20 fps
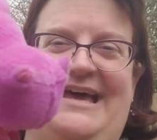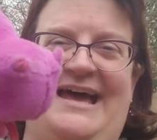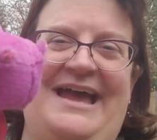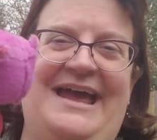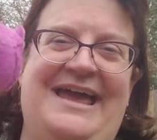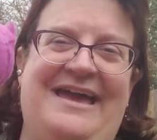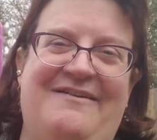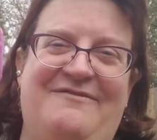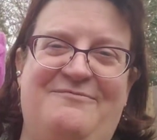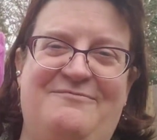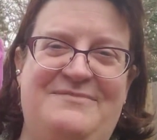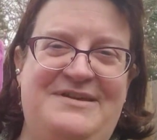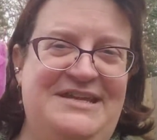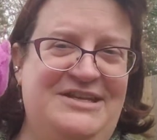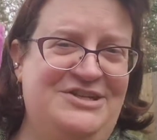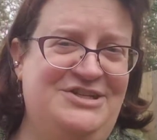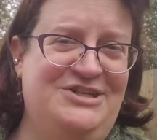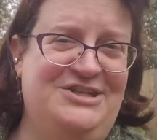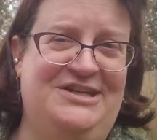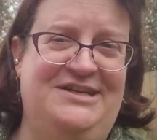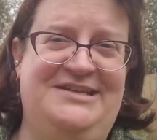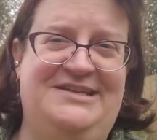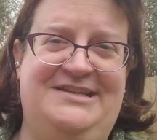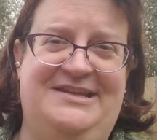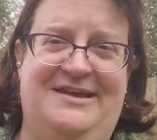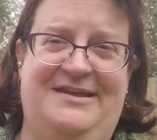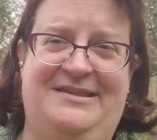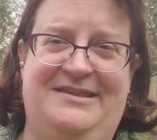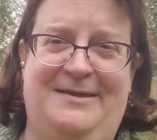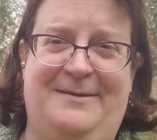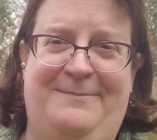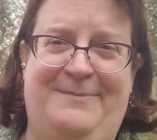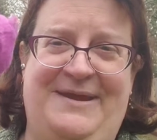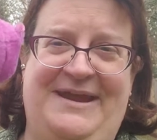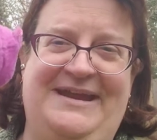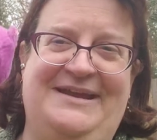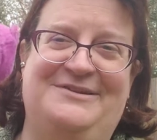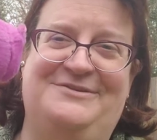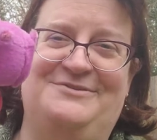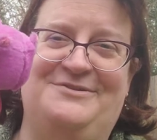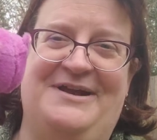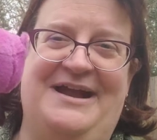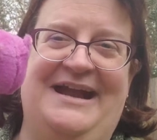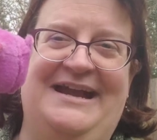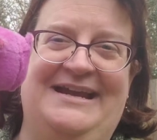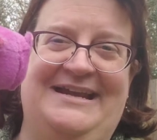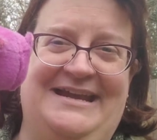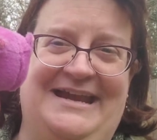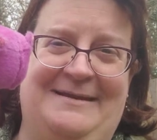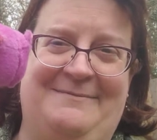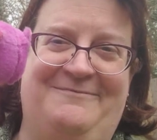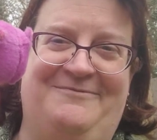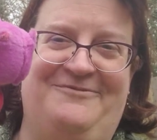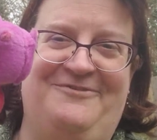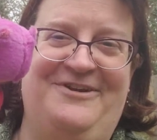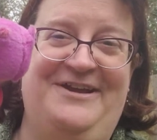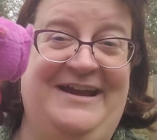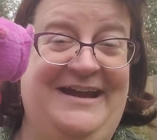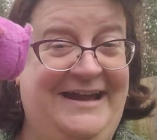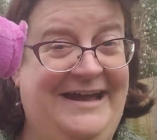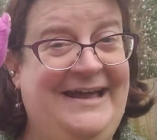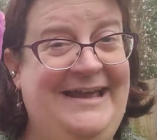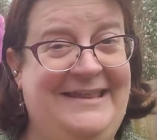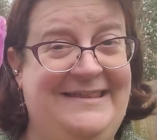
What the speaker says: I have mentioned the pink dragon named Freya.